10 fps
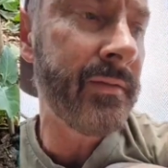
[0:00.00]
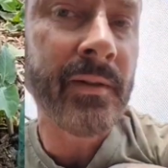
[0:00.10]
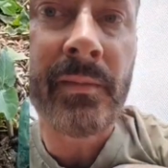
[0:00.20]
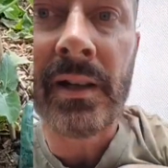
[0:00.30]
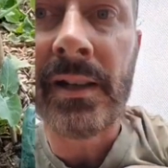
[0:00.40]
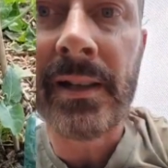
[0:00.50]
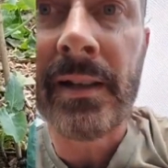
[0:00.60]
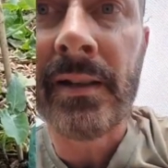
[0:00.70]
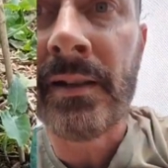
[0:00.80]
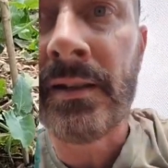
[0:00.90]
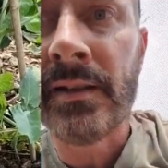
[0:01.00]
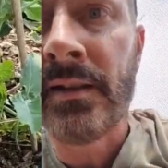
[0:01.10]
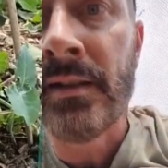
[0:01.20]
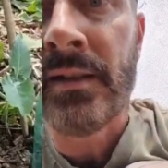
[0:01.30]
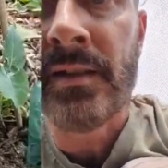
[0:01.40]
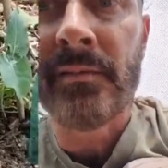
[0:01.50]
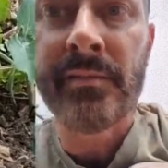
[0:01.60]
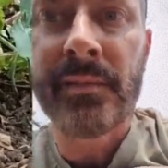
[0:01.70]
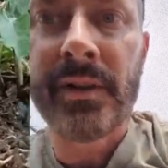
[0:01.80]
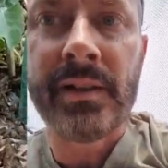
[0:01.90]
of them that I did.
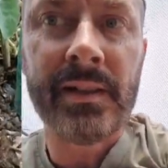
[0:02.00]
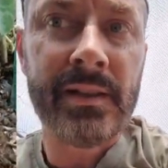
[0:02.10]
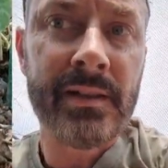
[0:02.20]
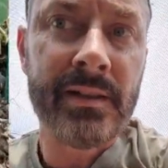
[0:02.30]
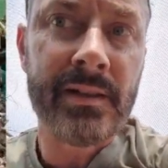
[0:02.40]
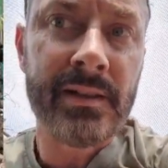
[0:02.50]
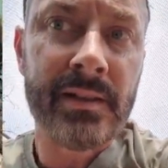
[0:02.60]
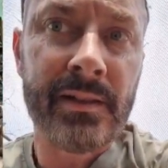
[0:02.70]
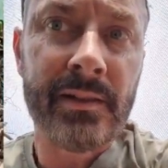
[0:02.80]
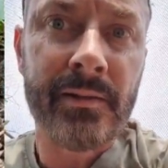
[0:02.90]
But yeah, so